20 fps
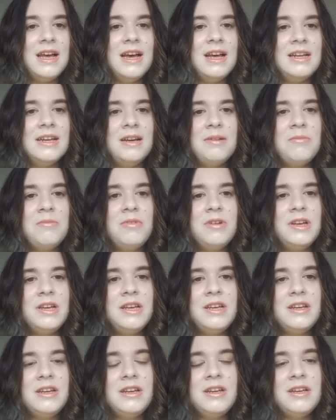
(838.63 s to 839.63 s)
And I'm
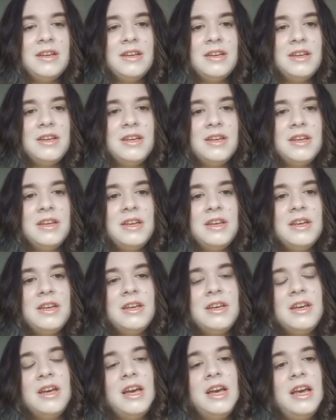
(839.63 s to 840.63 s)
like,
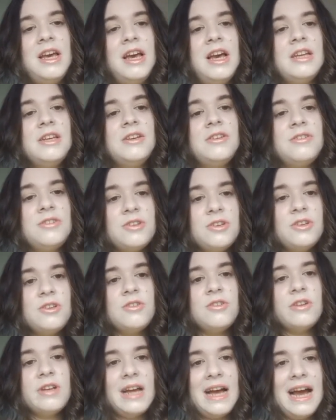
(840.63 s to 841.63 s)
are you sure
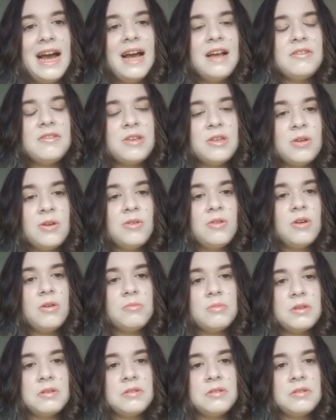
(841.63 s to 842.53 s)
you're going to actually turn up